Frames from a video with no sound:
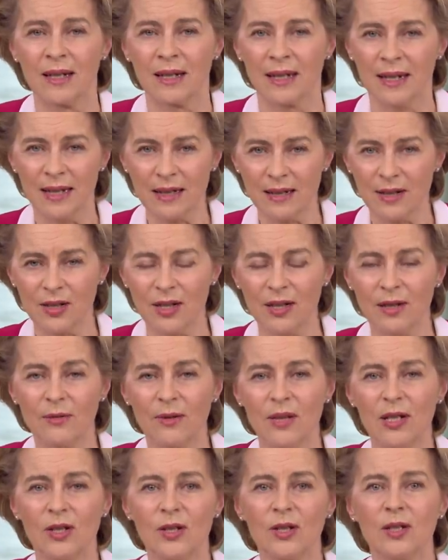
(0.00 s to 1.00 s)
Next
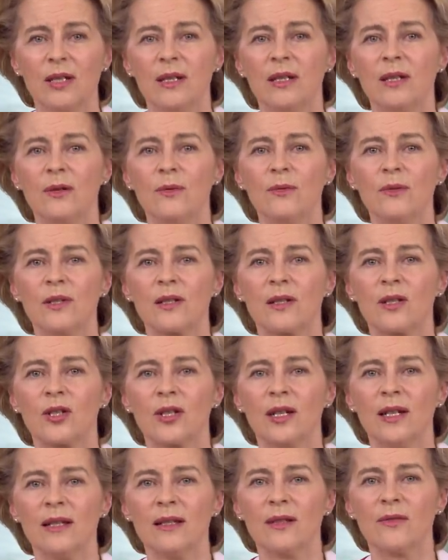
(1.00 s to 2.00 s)
Generation EU is a
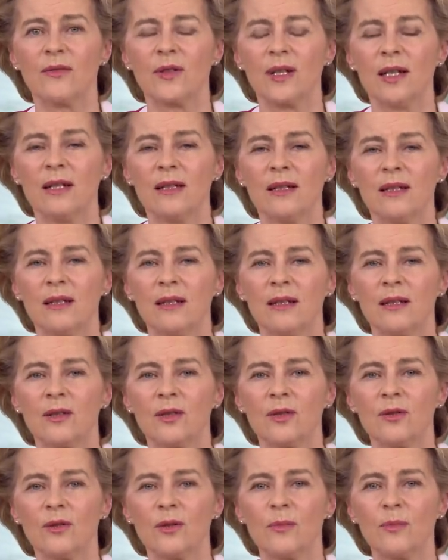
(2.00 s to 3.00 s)
chance for Italy and
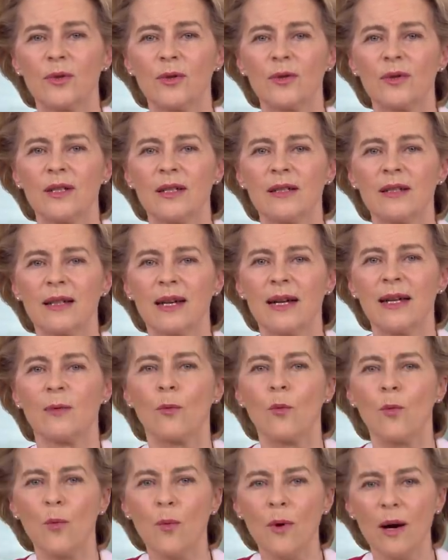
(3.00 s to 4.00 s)
Europe to decide
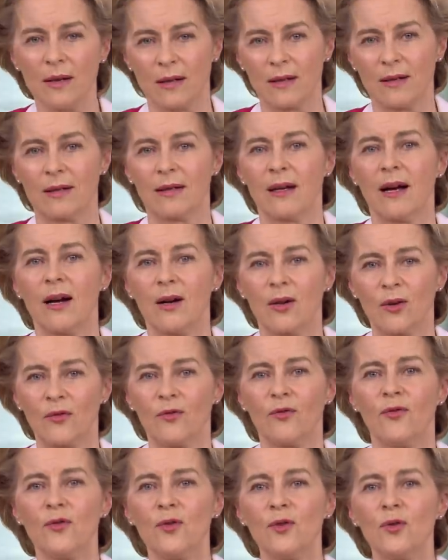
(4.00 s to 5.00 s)
what our
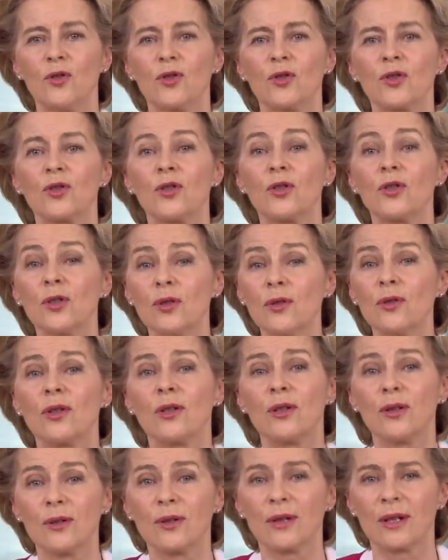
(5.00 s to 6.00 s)
future should
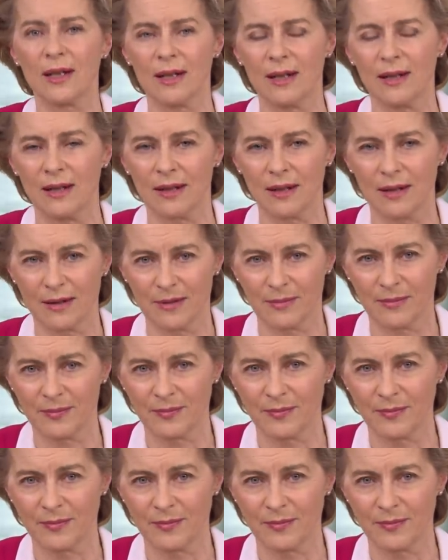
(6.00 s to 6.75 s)
look like.